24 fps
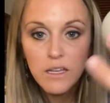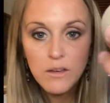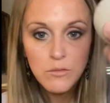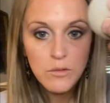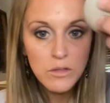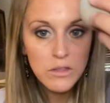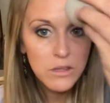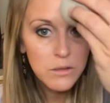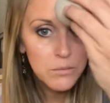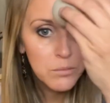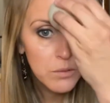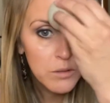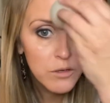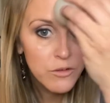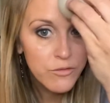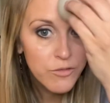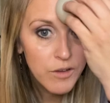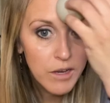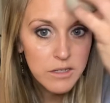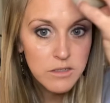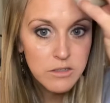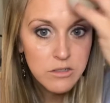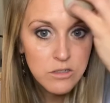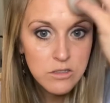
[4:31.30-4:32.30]
with the
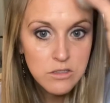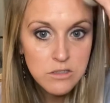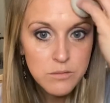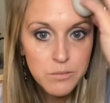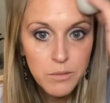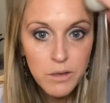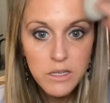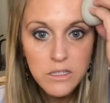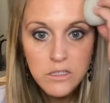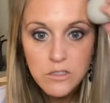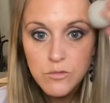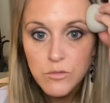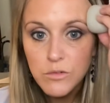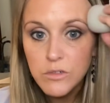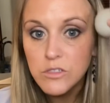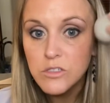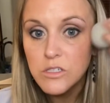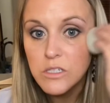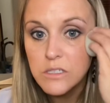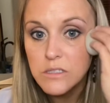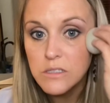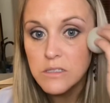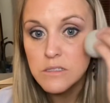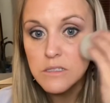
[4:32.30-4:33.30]
Perfector sponge, we're
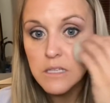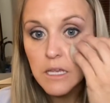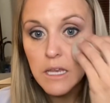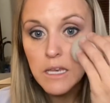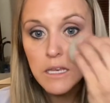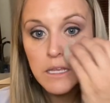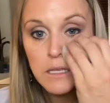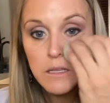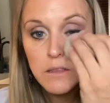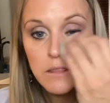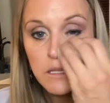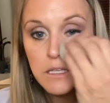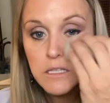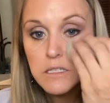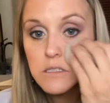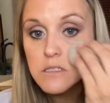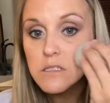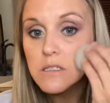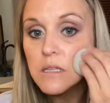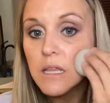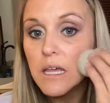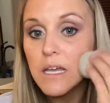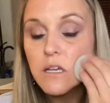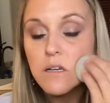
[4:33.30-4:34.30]
just setting these
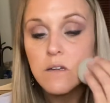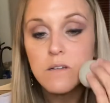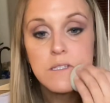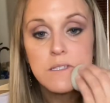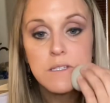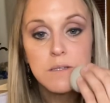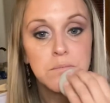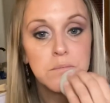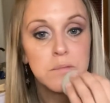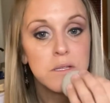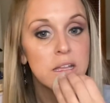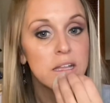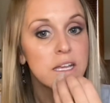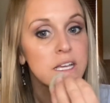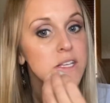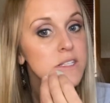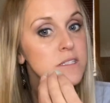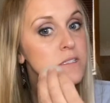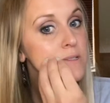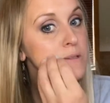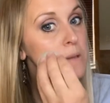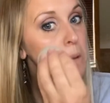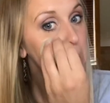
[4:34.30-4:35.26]
layers in place.